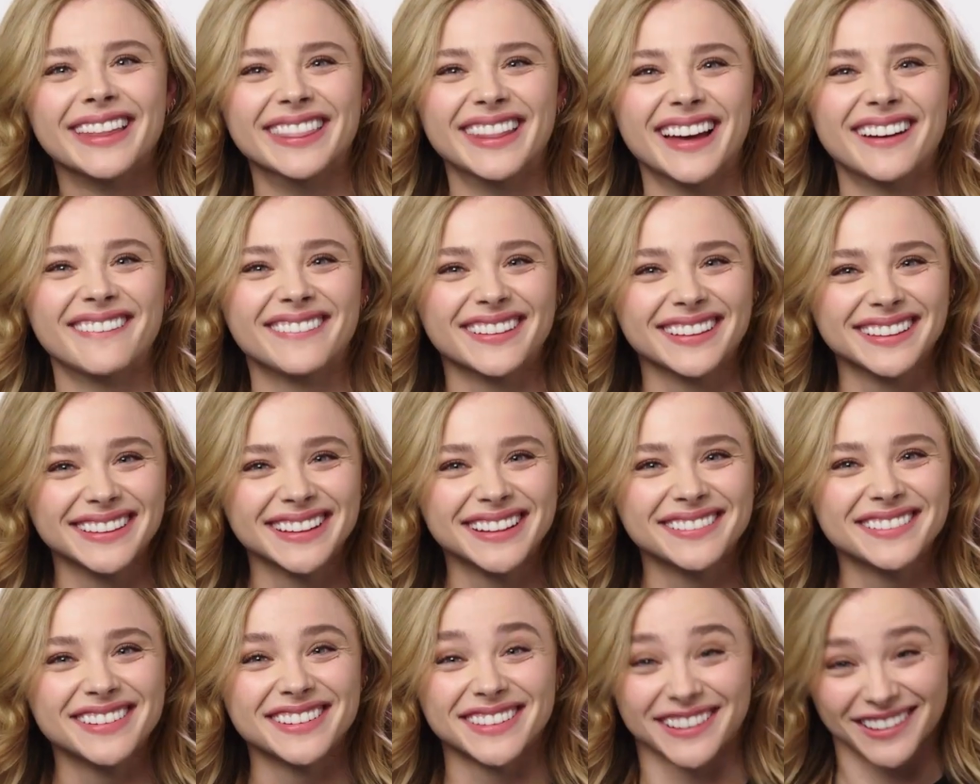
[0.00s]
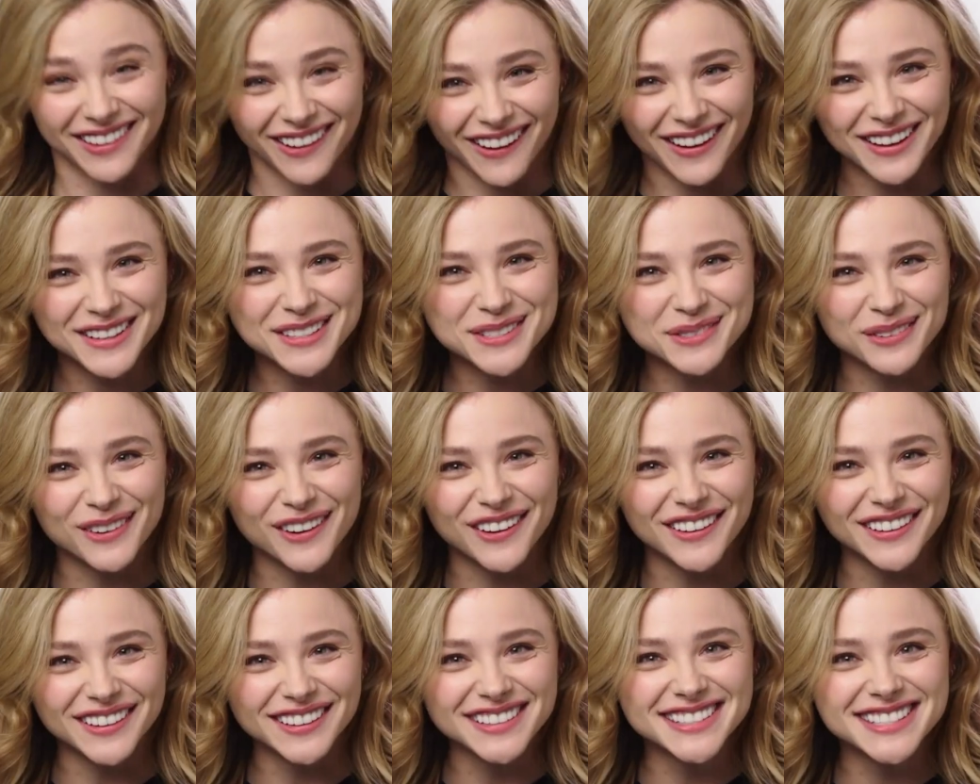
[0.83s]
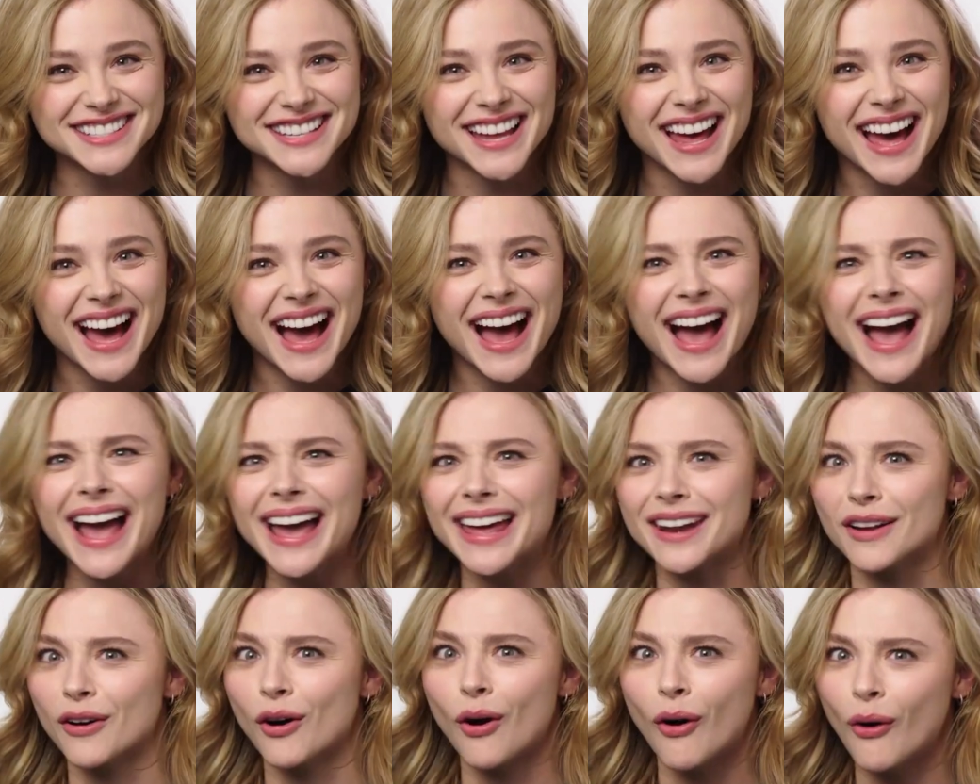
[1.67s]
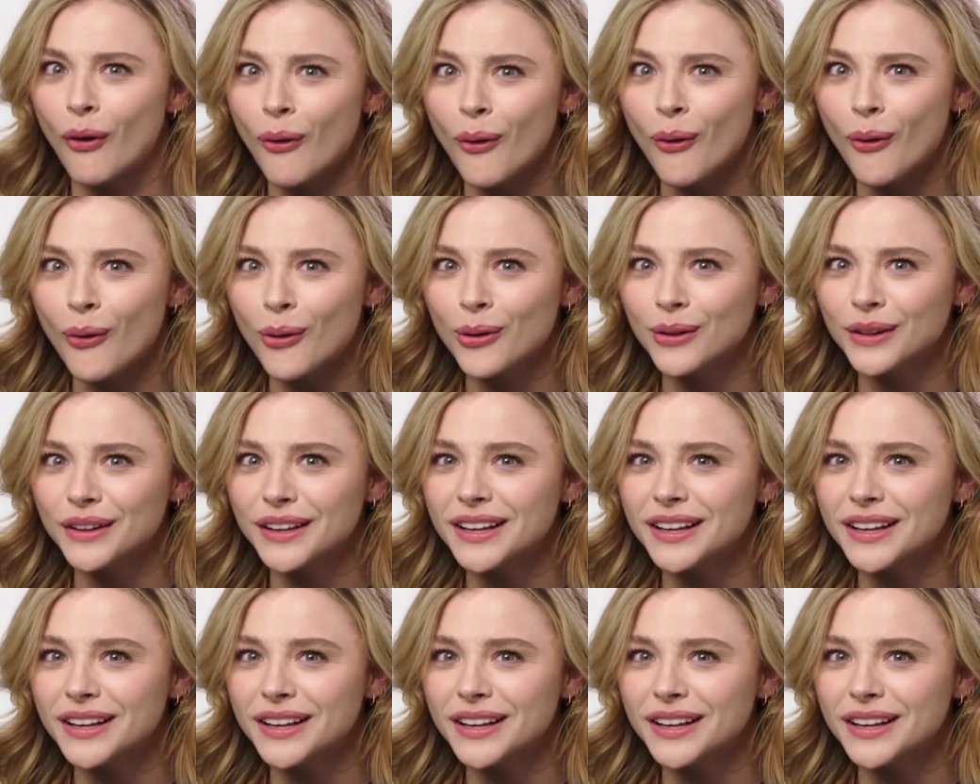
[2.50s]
and that we lived in the Cotswolds. I had a whole